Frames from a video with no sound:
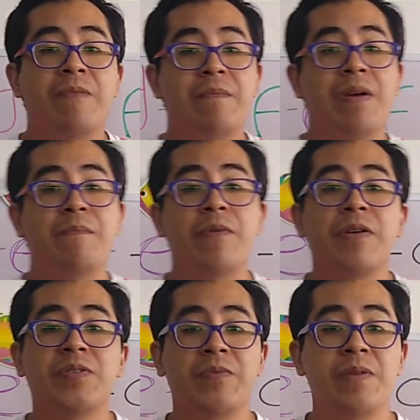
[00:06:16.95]
Remember,
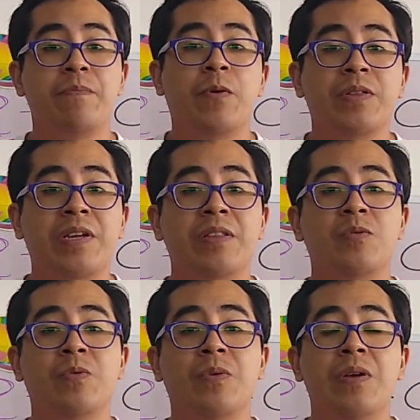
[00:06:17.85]
it's very important
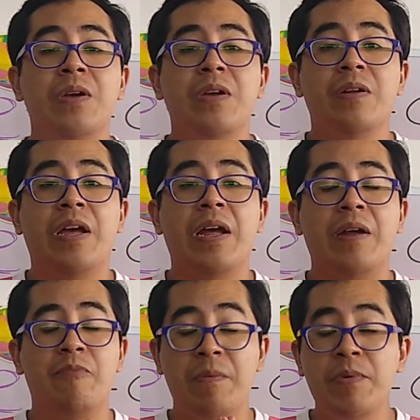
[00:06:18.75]

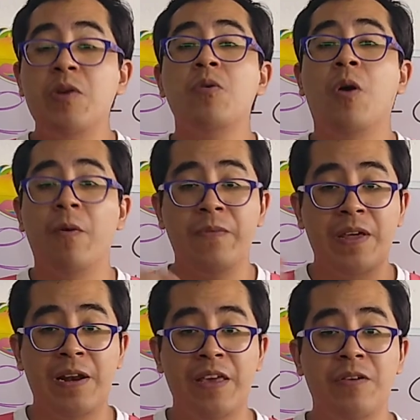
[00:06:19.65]
to review all the
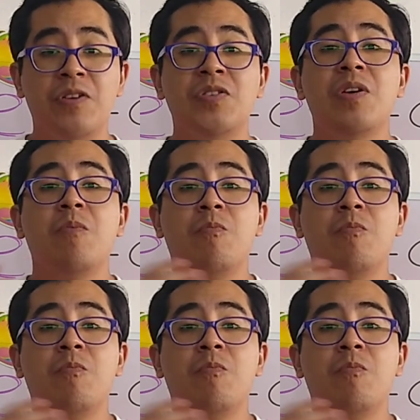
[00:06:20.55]
letters